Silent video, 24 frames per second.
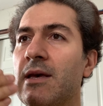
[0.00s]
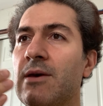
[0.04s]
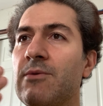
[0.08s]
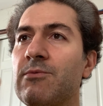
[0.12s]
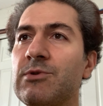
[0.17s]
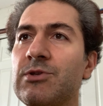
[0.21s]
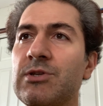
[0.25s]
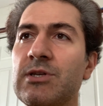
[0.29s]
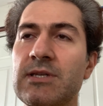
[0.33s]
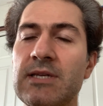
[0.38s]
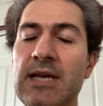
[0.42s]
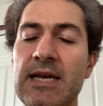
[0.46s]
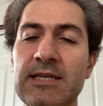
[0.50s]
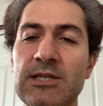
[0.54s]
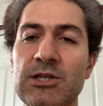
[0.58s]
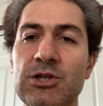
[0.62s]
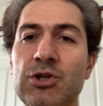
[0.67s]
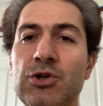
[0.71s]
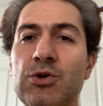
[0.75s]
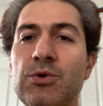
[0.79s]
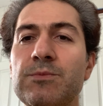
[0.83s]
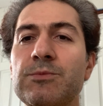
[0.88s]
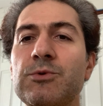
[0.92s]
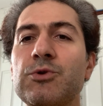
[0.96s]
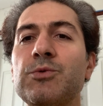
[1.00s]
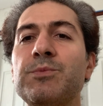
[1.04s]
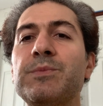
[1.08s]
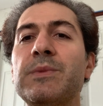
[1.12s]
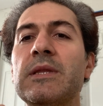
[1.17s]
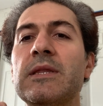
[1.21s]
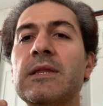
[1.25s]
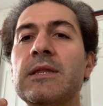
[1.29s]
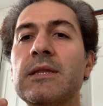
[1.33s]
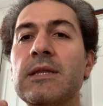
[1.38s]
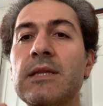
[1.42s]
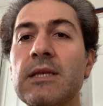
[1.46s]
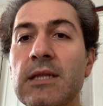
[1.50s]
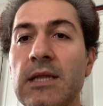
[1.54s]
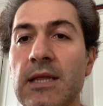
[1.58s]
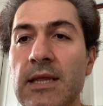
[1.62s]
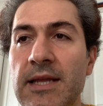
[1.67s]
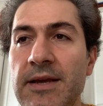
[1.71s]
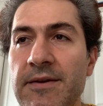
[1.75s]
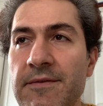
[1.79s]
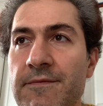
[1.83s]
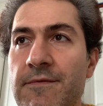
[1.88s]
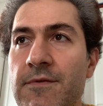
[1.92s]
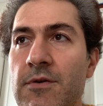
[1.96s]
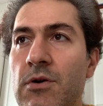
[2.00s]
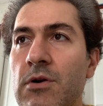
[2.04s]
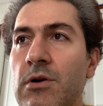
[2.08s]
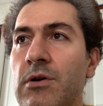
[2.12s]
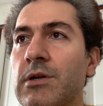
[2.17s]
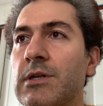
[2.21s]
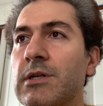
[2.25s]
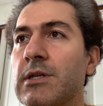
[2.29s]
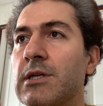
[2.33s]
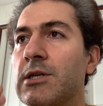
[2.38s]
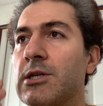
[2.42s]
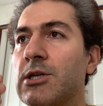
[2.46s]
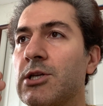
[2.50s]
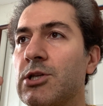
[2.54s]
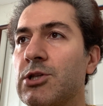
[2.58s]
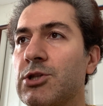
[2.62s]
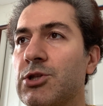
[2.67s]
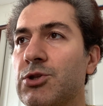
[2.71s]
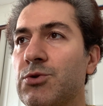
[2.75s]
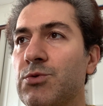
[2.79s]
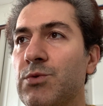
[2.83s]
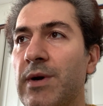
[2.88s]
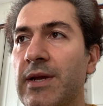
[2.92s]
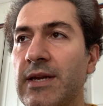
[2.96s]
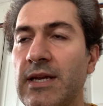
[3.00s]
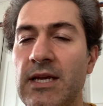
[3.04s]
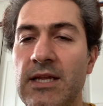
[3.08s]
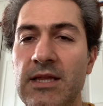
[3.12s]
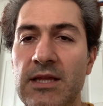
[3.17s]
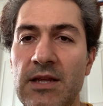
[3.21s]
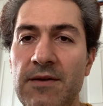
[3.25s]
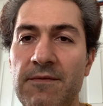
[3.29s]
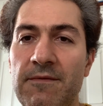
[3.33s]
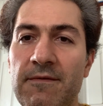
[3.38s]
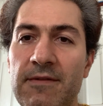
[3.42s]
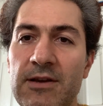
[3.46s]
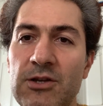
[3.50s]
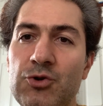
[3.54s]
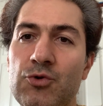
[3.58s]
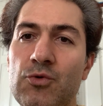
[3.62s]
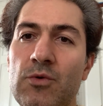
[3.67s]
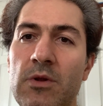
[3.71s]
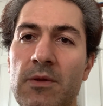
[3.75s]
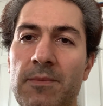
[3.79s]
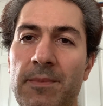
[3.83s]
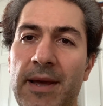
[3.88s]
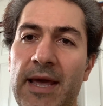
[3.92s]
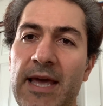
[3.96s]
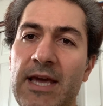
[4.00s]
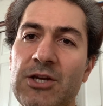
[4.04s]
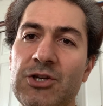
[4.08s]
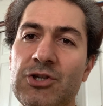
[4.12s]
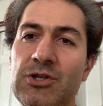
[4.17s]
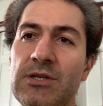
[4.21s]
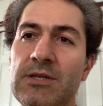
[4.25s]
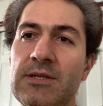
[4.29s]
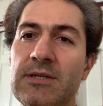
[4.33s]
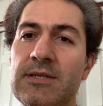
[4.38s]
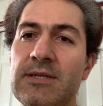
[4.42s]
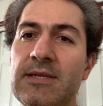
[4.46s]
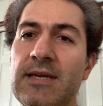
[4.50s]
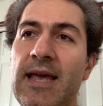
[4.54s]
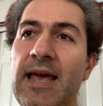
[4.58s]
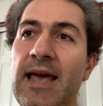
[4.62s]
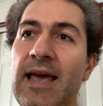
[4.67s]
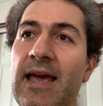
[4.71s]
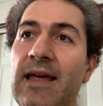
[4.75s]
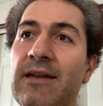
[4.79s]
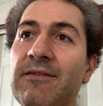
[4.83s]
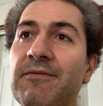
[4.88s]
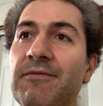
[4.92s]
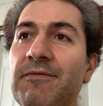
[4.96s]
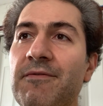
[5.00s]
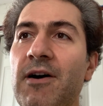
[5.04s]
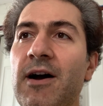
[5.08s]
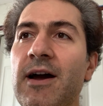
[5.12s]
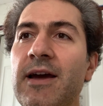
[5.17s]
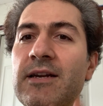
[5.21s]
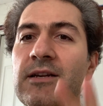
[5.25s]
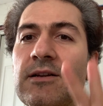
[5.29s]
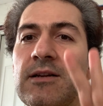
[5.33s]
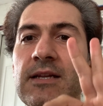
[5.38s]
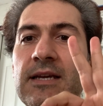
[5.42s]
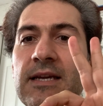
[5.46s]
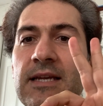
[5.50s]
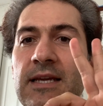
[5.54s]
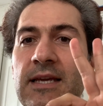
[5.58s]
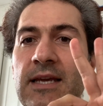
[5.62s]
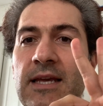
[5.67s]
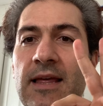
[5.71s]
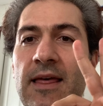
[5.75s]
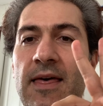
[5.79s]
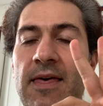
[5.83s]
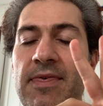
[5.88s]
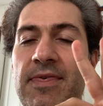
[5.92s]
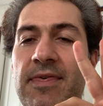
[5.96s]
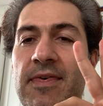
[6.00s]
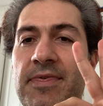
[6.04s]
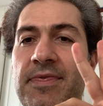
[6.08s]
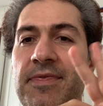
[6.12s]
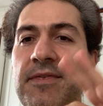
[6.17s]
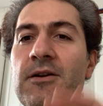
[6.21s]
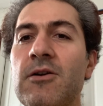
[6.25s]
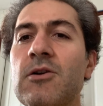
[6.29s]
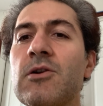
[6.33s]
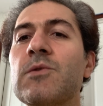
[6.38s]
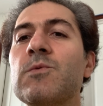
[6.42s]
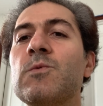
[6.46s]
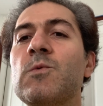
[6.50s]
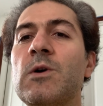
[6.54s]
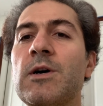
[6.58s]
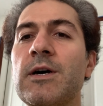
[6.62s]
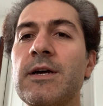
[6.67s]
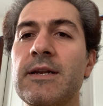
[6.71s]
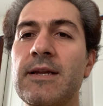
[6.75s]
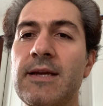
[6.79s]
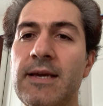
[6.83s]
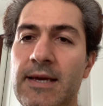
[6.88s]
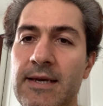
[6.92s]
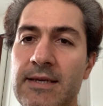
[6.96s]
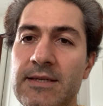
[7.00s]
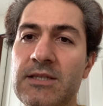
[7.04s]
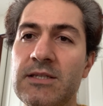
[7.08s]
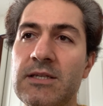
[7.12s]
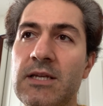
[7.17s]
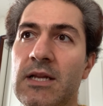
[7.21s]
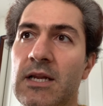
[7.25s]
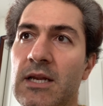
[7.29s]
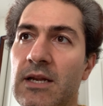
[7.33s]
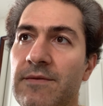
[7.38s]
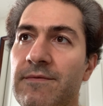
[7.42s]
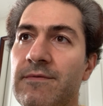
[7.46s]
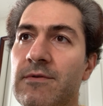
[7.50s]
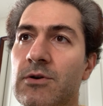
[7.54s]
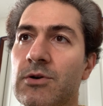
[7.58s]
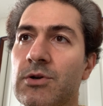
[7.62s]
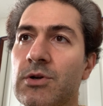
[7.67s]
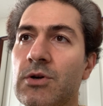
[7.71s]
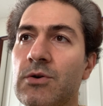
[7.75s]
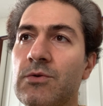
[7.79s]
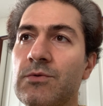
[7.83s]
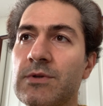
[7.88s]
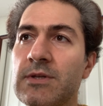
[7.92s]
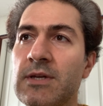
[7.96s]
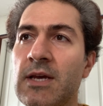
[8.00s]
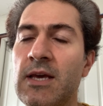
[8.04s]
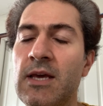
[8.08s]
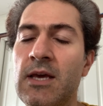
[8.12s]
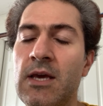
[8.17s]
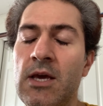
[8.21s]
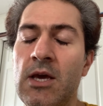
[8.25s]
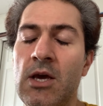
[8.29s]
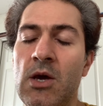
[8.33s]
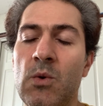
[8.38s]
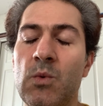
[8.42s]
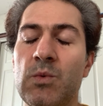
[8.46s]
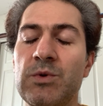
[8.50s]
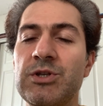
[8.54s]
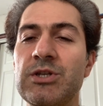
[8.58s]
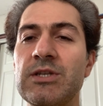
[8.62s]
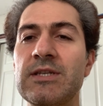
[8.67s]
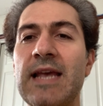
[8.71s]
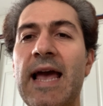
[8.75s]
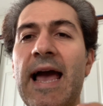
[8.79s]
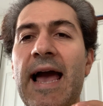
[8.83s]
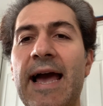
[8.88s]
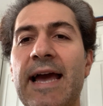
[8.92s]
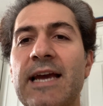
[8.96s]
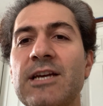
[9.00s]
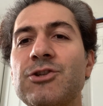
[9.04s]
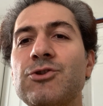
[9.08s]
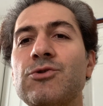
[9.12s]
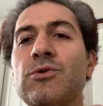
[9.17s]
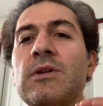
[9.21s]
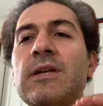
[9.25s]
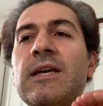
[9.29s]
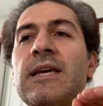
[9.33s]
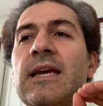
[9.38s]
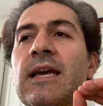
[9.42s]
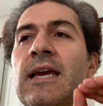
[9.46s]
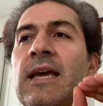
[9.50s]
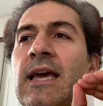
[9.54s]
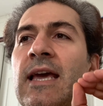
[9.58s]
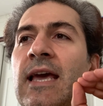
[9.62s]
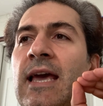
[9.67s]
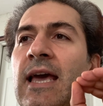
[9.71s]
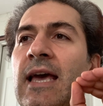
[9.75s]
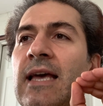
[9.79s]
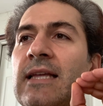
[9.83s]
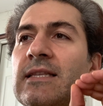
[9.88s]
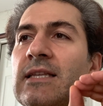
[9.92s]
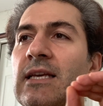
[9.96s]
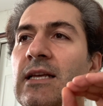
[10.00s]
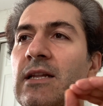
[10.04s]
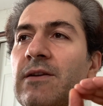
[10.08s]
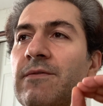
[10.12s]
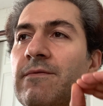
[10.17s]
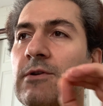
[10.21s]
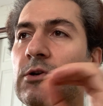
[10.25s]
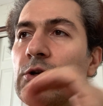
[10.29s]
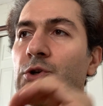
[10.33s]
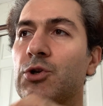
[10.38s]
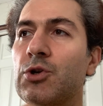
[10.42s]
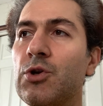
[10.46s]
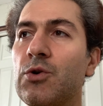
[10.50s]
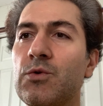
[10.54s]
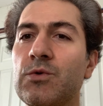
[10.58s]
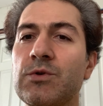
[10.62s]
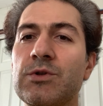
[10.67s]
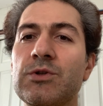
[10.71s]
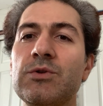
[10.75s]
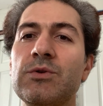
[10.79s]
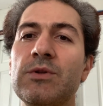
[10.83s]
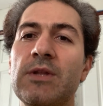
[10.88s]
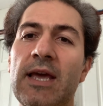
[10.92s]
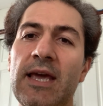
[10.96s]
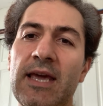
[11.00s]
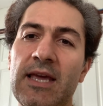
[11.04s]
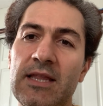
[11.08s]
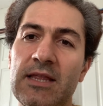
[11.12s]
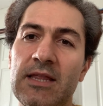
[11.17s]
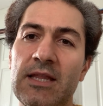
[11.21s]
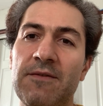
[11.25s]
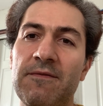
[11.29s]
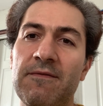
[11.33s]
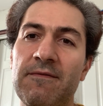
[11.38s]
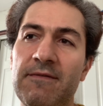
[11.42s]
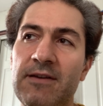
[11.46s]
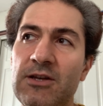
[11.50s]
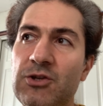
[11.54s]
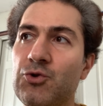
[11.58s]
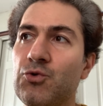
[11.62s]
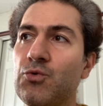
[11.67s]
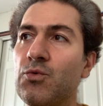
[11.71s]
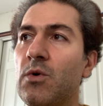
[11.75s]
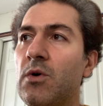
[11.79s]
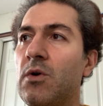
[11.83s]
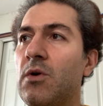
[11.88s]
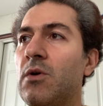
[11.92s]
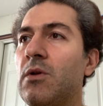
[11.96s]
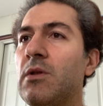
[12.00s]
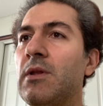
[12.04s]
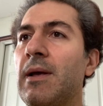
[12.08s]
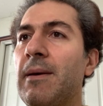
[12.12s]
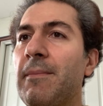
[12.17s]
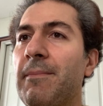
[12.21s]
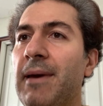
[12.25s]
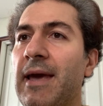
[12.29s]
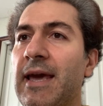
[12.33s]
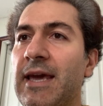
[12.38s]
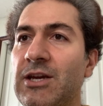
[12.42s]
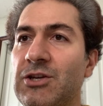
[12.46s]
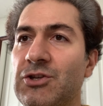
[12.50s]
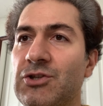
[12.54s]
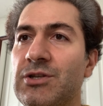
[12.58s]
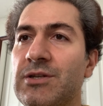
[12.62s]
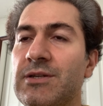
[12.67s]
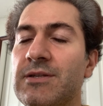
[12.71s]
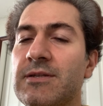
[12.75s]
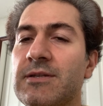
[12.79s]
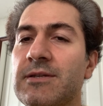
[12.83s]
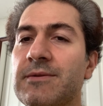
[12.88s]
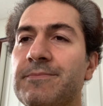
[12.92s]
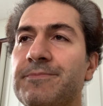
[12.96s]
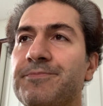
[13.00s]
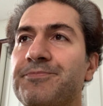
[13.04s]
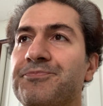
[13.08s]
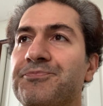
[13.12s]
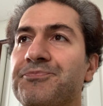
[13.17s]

which is assumed to be delivered to an individual patient. And finally, the third one is delivered dose, which is actually delivered dose to the individual patients.